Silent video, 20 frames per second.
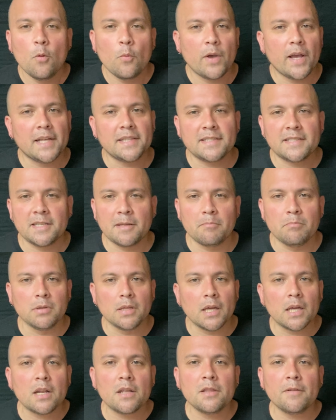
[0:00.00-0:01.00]
We get to see
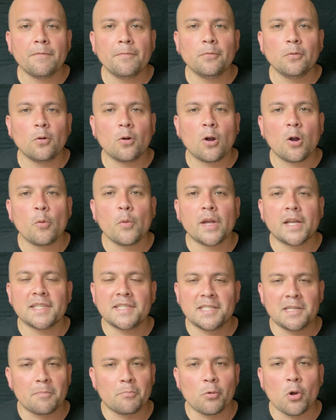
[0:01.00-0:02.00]
blood on the floor, we can
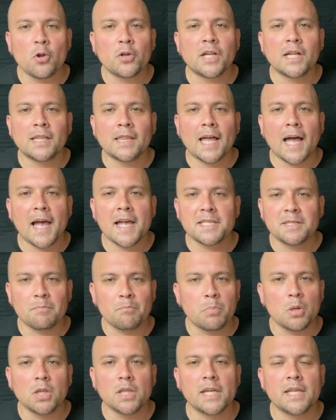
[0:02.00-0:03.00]
see broken glass,
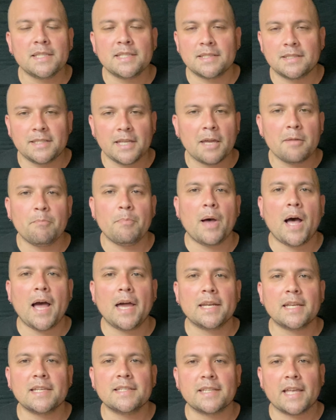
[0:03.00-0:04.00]
bullets, dead
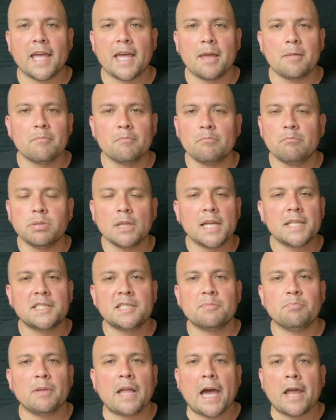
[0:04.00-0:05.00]
bodies, and blood
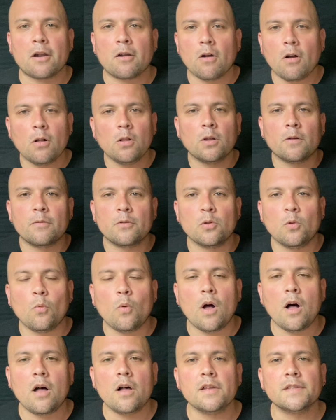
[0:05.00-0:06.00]
splatter all over the
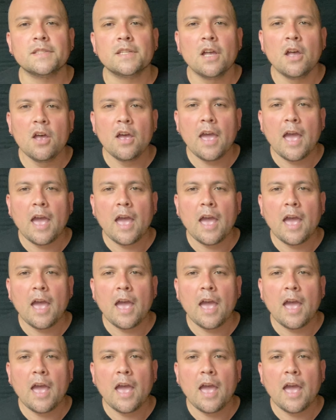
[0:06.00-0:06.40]
walls.